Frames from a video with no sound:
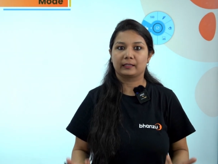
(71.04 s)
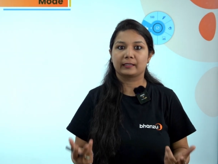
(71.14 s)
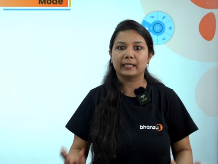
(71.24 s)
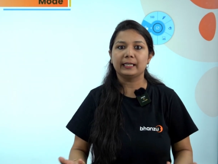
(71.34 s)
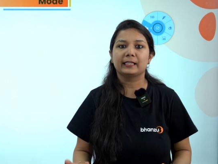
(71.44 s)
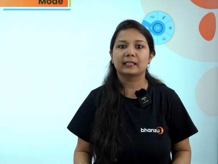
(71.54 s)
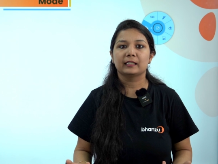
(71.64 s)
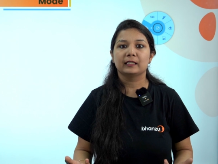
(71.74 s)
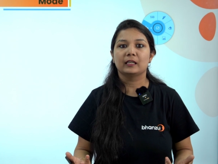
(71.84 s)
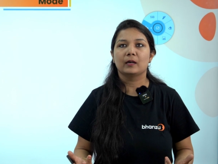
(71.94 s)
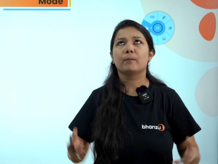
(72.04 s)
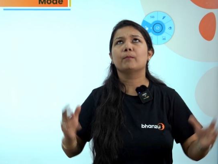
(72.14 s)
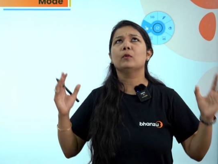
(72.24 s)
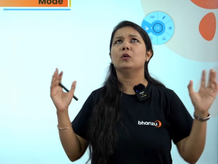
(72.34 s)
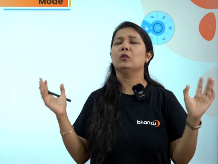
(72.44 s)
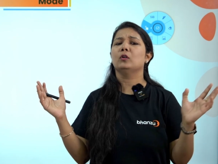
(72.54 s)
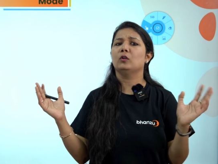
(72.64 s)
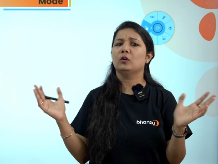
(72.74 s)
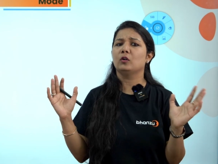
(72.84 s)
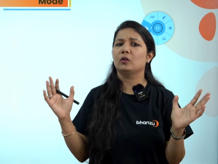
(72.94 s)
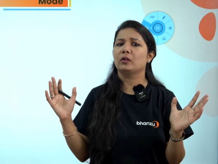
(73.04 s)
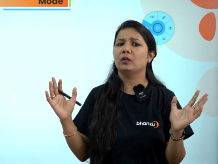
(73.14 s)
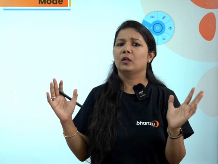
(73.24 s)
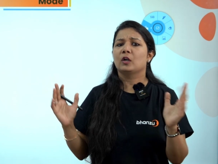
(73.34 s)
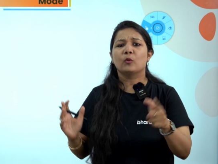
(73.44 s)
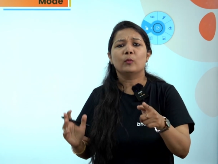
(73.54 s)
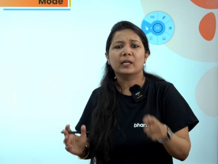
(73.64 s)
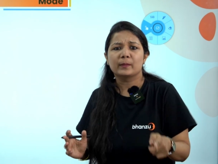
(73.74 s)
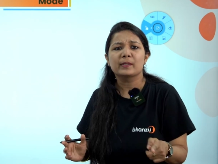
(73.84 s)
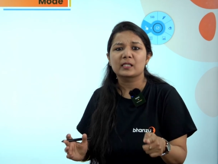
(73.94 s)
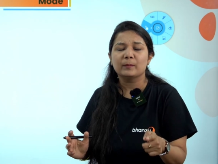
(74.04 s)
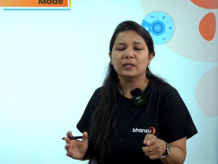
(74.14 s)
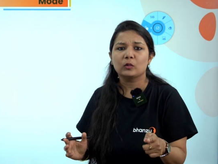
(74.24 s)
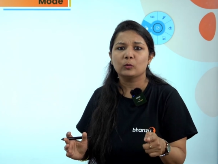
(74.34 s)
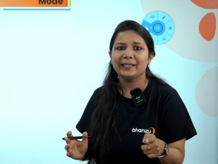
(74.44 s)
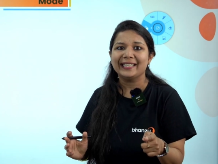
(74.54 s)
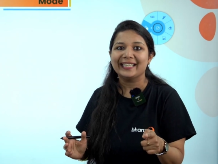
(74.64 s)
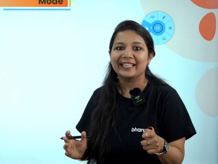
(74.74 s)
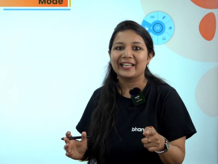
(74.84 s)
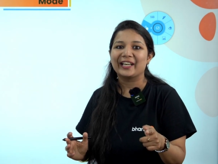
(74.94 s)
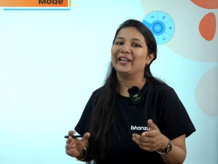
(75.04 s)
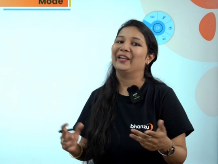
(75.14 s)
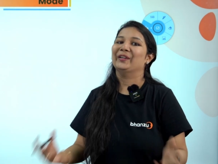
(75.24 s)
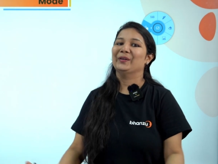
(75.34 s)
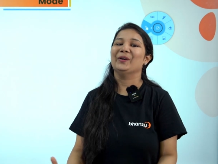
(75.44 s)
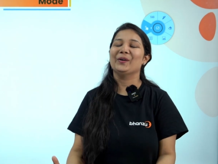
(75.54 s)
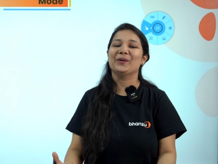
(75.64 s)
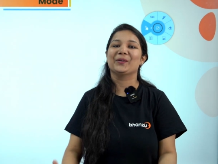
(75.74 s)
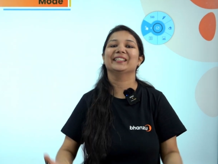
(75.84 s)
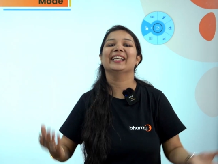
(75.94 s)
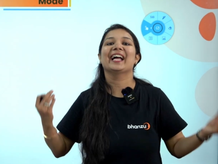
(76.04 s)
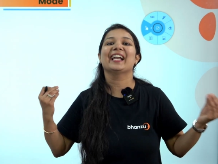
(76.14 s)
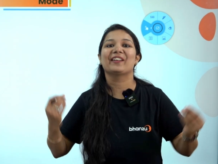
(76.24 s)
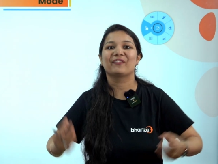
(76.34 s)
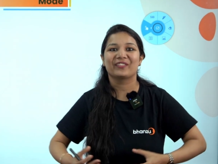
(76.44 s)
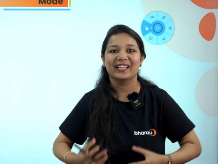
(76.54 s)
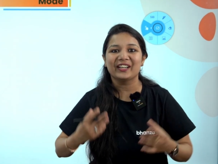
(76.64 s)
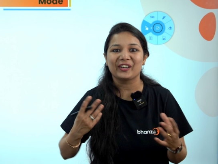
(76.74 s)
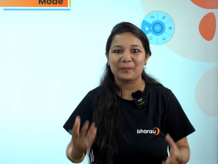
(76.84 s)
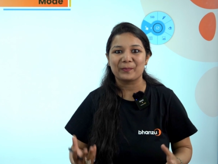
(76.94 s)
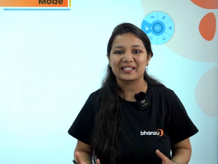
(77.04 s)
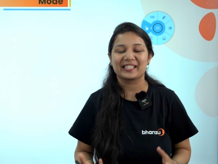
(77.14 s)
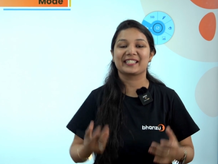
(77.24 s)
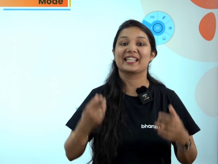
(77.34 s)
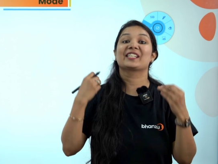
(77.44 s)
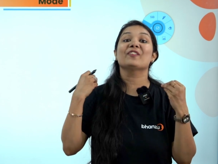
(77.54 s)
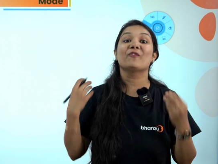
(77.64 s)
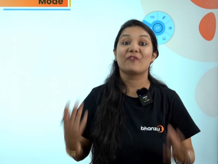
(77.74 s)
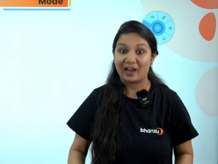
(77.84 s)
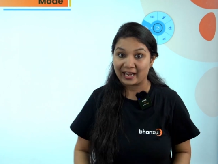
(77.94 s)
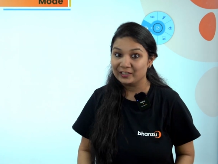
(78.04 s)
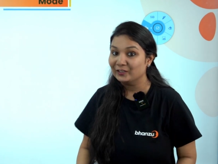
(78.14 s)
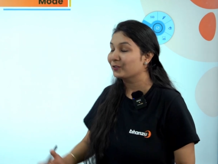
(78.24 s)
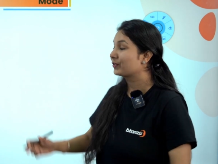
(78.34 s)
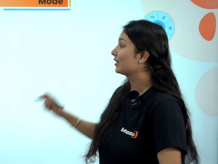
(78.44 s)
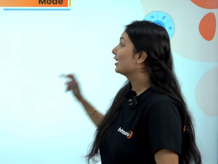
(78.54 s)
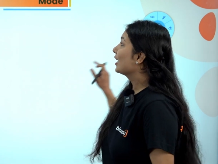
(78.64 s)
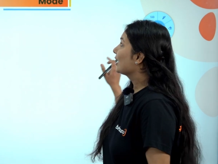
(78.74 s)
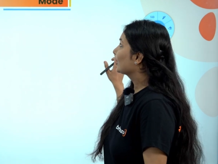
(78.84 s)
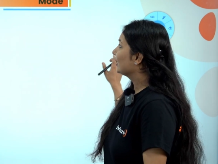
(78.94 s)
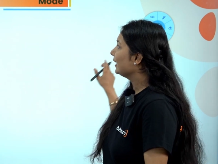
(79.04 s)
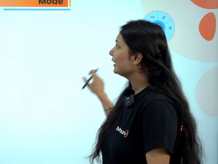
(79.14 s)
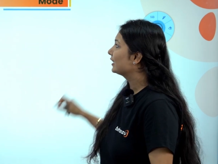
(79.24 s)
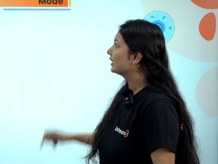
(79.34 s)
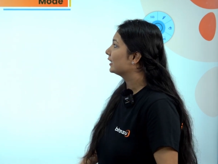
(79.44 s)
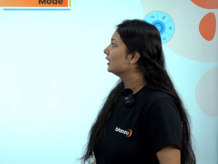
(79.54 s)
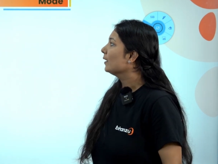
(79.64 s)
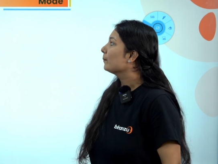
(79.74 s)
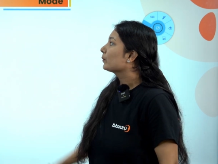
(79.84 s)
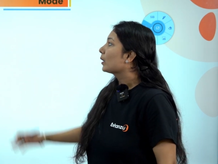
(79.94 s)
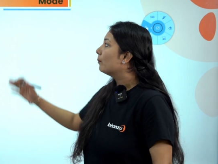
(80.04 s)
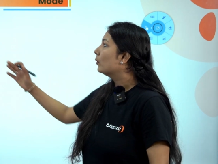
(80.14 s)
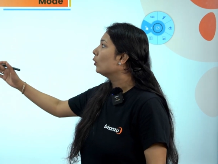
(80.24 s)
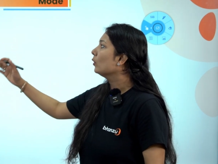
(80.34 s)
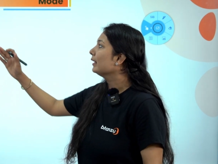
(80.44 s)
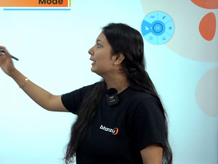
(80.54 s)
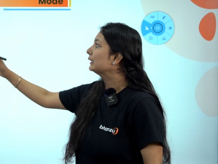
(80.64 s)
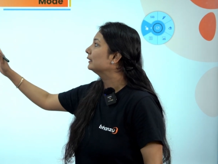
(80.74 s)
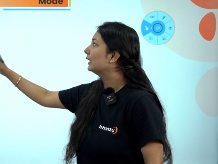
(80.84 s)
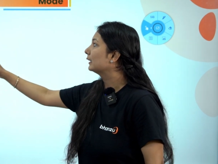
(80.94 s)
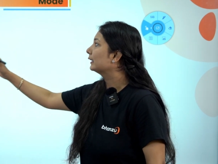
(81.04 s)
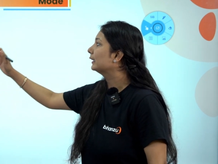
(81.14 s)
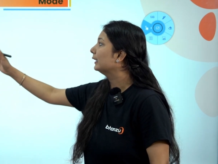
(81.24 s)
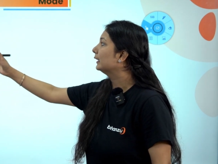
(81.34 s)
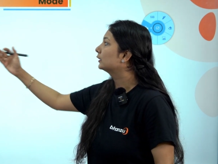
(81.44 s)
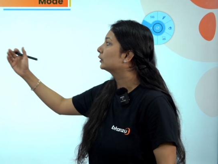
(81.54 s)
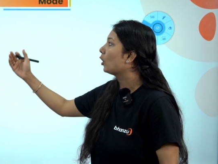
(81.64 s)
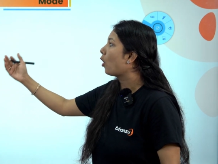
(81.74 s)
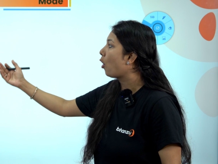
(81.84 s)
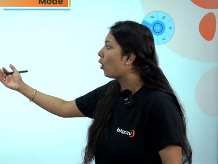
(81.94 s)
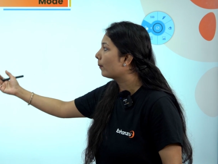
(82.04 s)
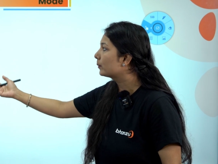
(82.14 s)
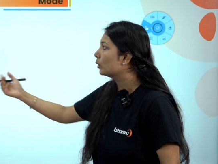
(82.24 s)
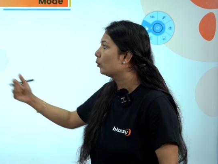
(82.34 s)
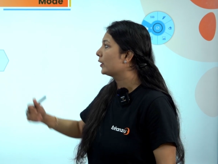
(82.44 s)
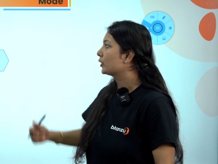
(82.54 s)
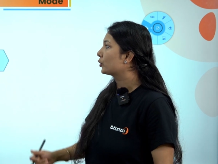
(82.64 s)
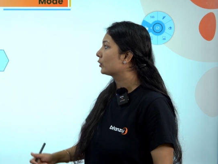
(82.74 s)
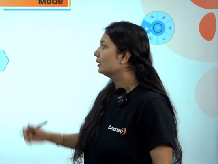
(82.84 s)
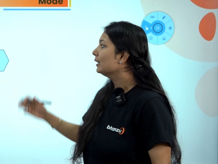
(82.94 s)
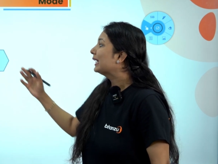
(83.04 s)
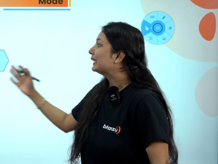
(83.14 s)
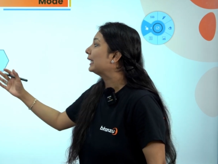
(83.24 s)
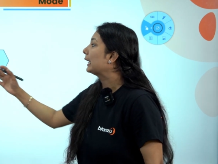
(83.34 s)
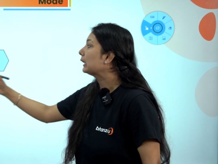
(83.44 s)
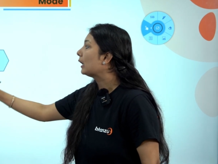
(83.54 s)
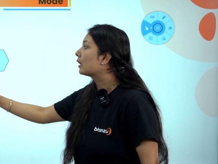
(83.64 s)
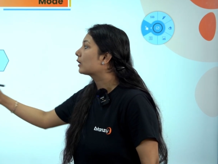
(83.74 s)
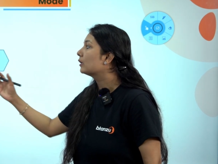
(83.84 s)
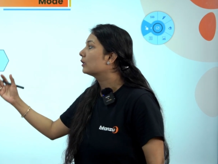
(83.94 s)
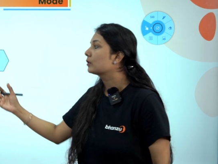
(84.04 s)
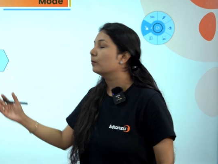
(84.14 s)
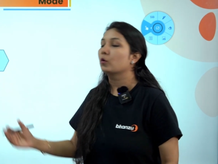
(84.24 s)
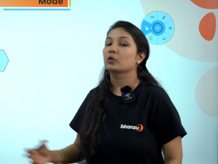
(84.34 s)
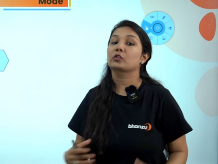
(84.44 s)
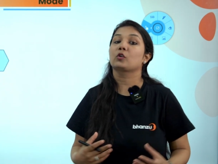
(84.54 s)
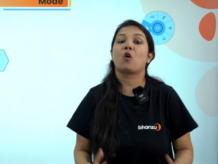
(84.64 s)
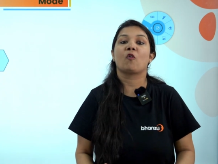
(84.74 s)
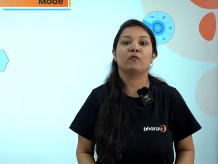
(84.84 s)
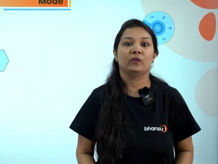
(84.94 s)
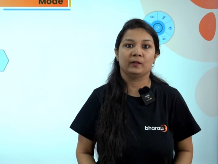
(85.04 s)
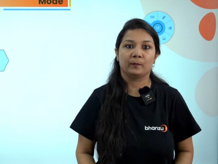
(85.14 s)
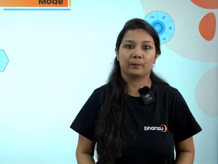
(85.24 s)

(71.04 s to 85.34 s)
right? Mode, will it be similar to mean? No, they are different representative values. So let's see. Mode is nothing, it's the observation that occurs most often.